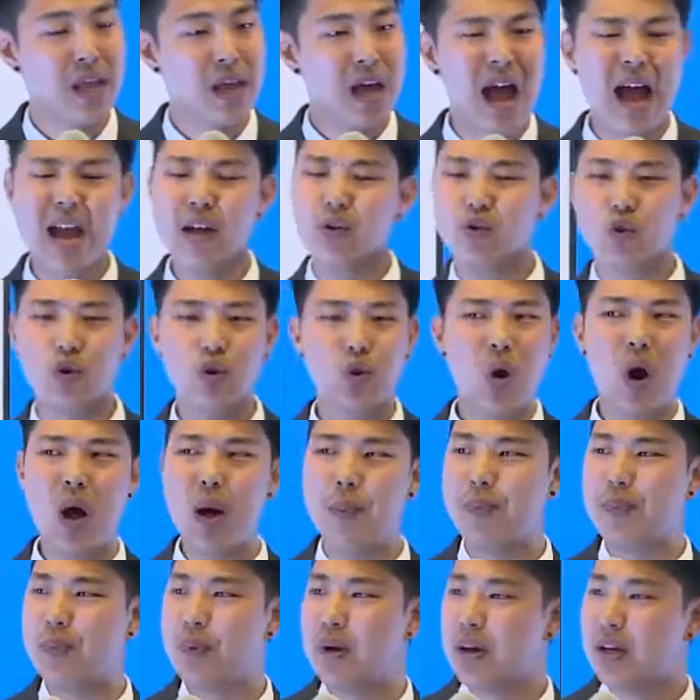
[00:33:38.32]
I grew
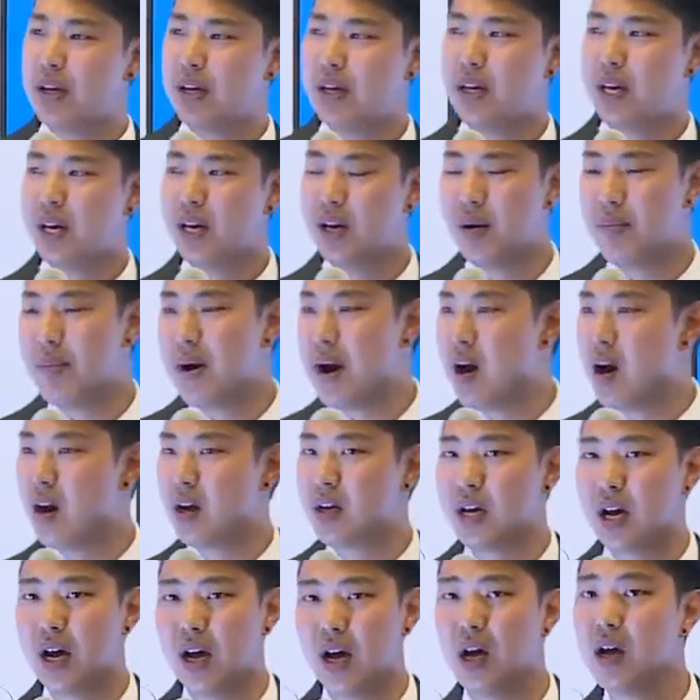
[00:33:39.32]
up in
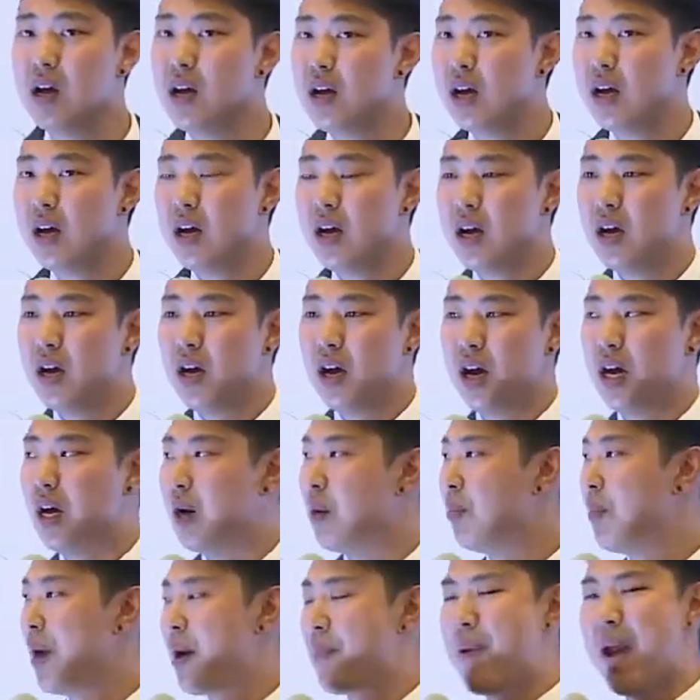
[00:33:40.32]
America uh,
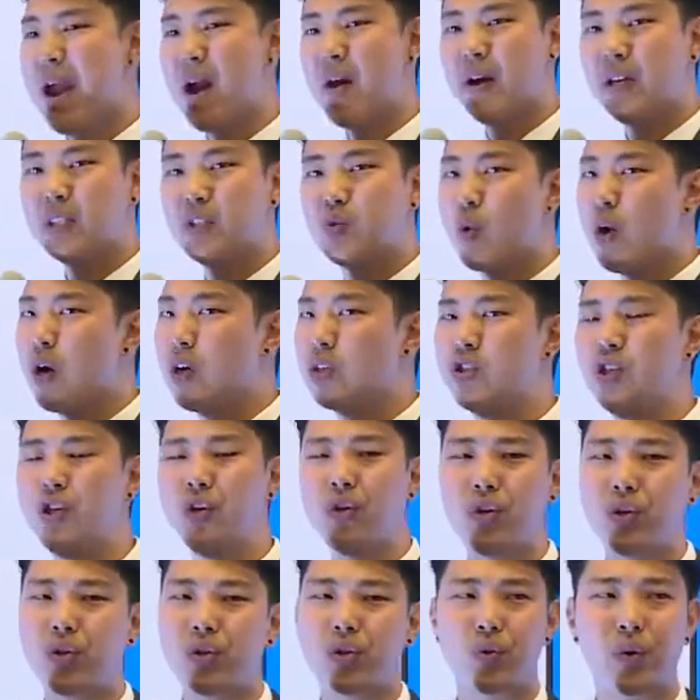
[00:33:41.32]
my parents worked two
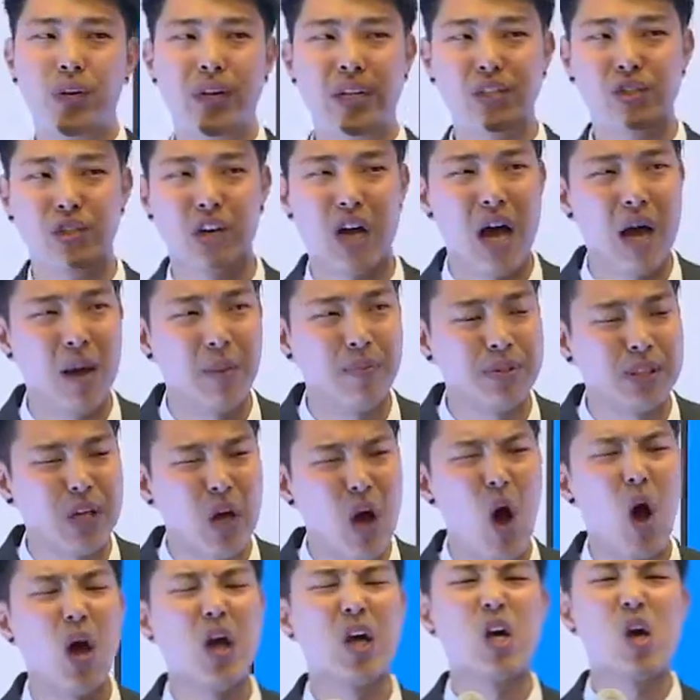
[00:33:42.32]
to three jobs
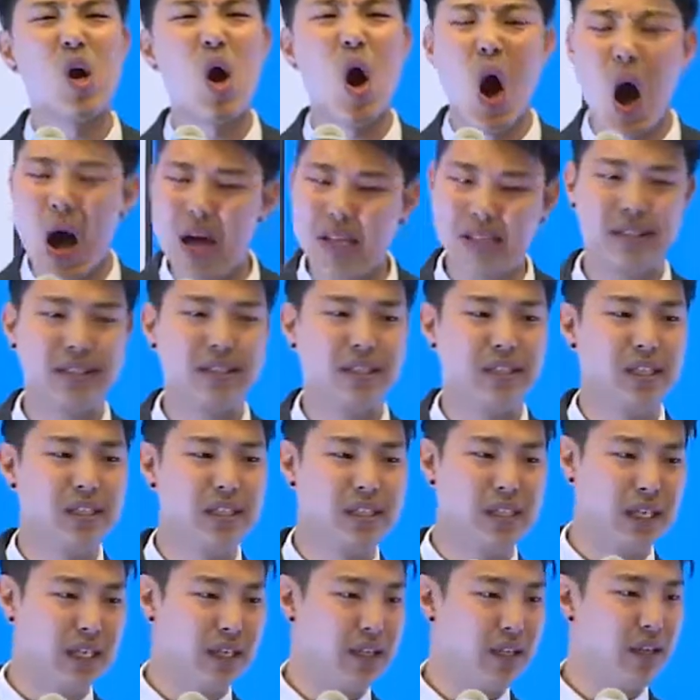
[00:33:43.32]

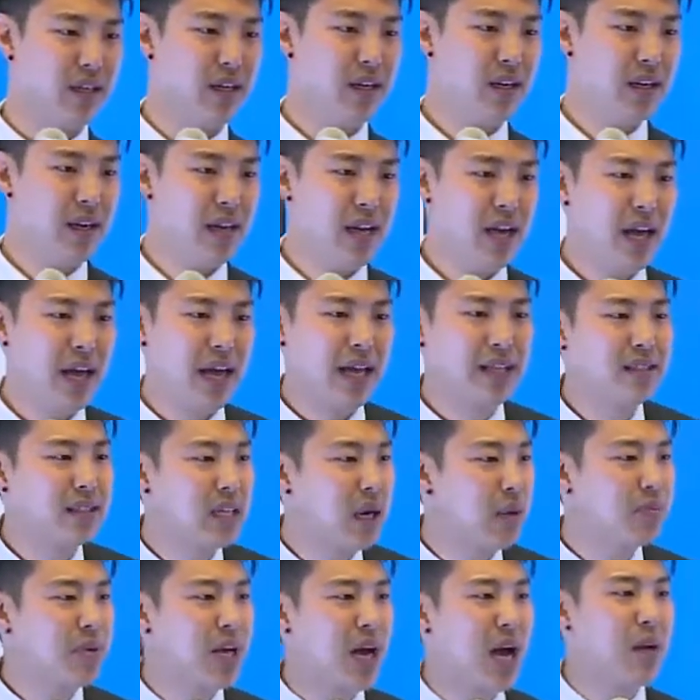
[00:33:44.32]
constantly, and
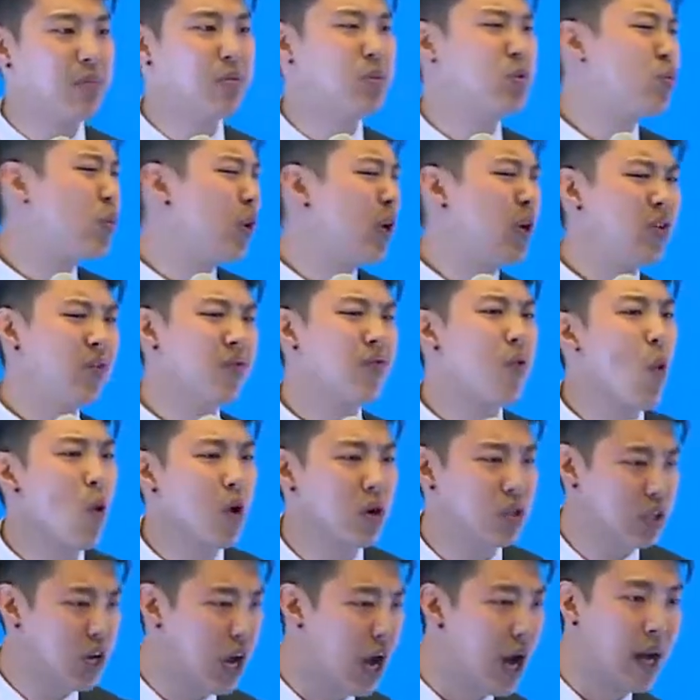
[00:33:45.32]
sometimes three to four
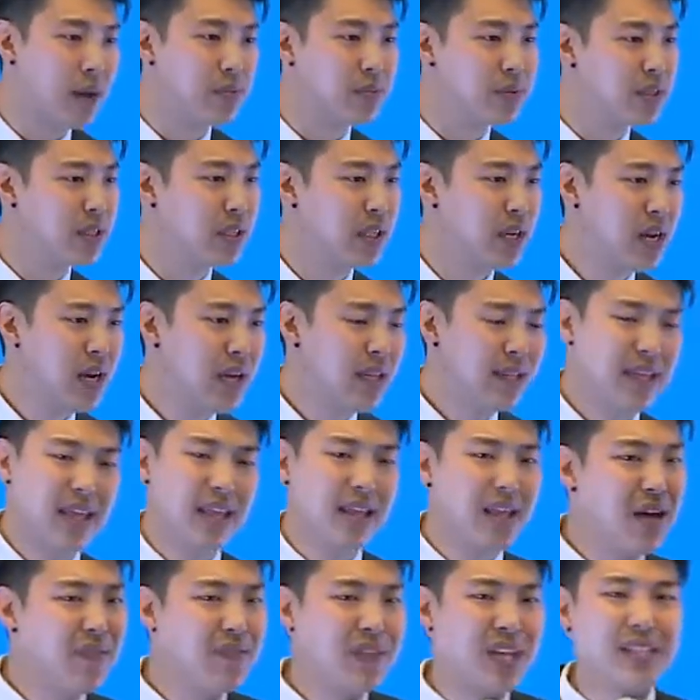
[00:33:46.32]
jobs. They
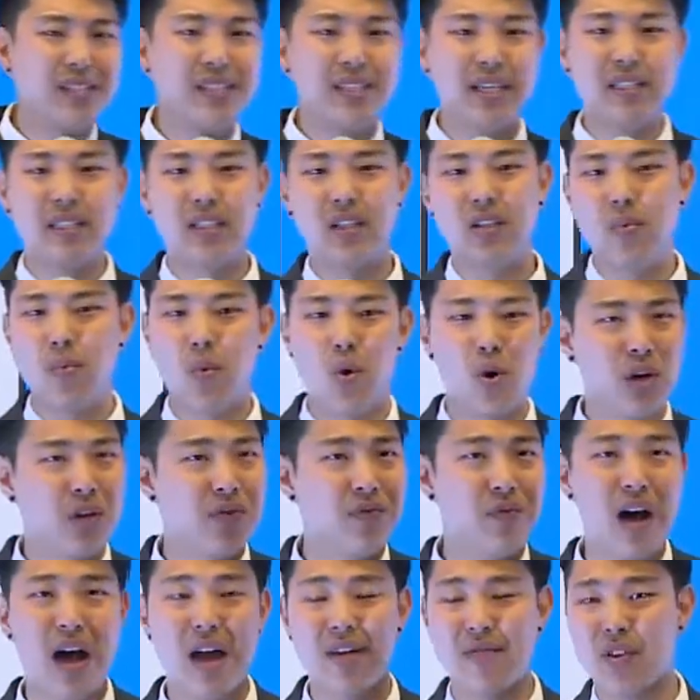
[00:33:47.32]
left at six in the morning,
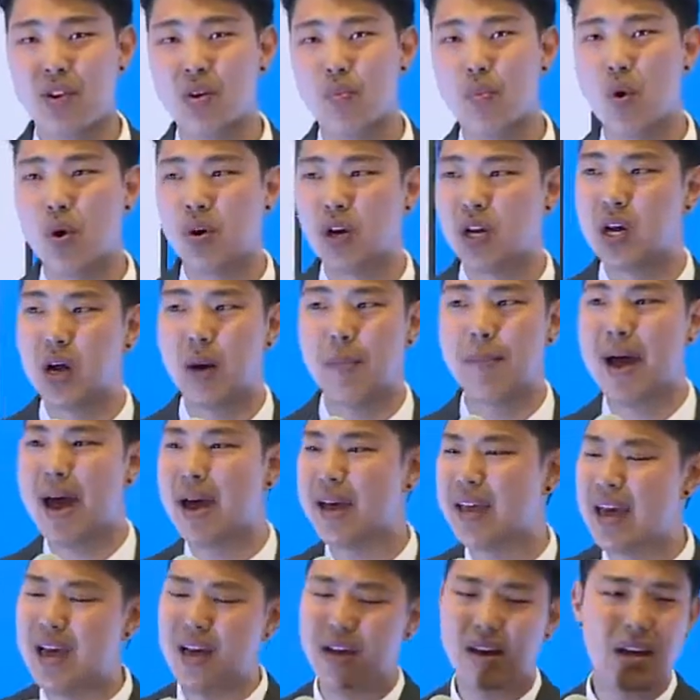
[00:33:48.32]
five in the morning, come
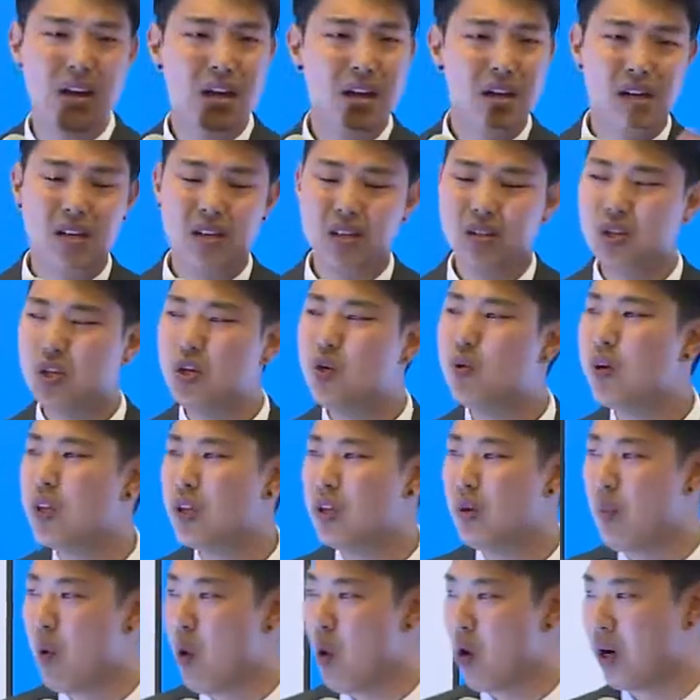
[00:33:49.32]
back at two in
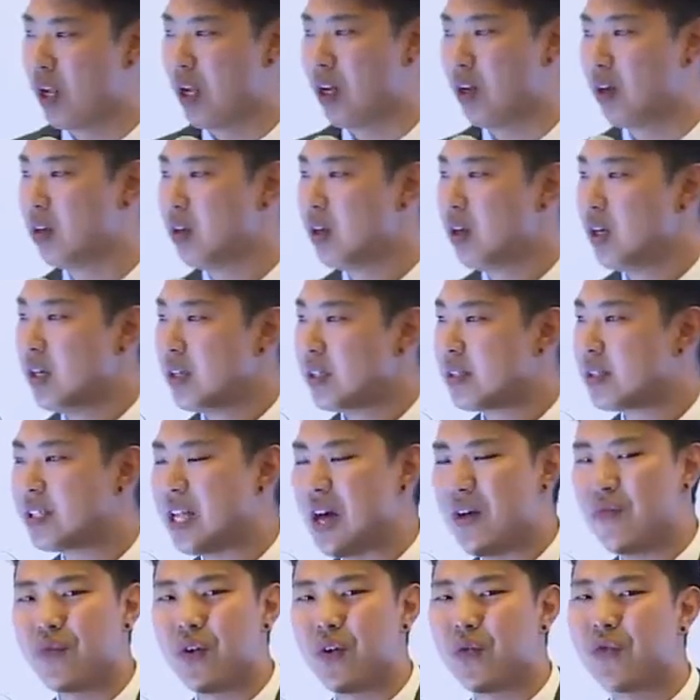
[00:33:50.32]
the morning,
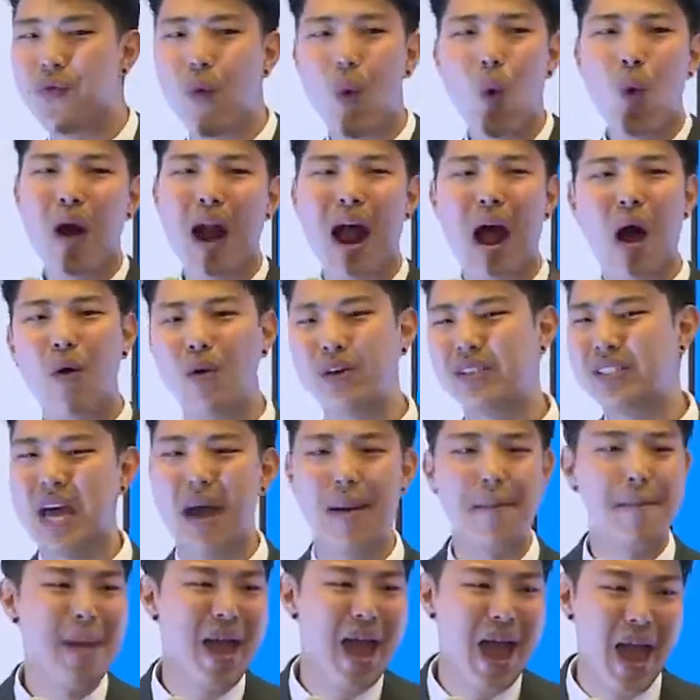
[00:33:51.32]
slept for four hours
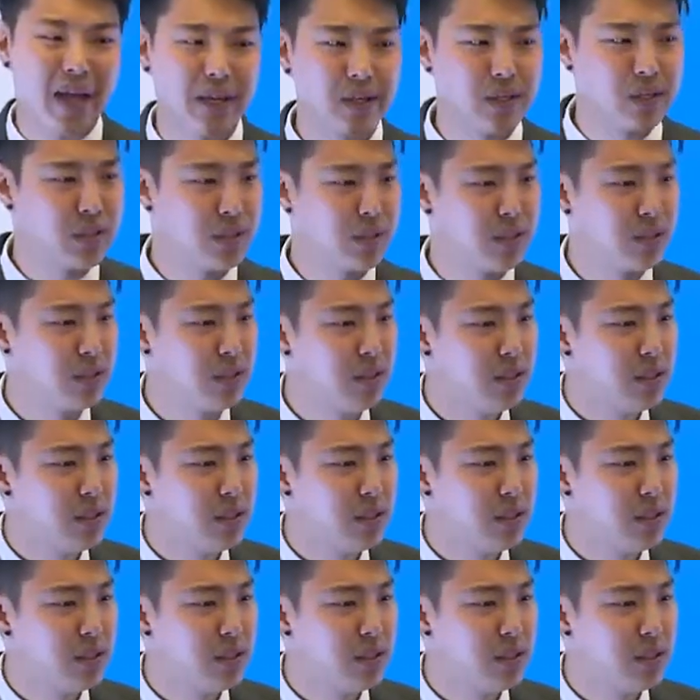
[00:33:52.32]
at max.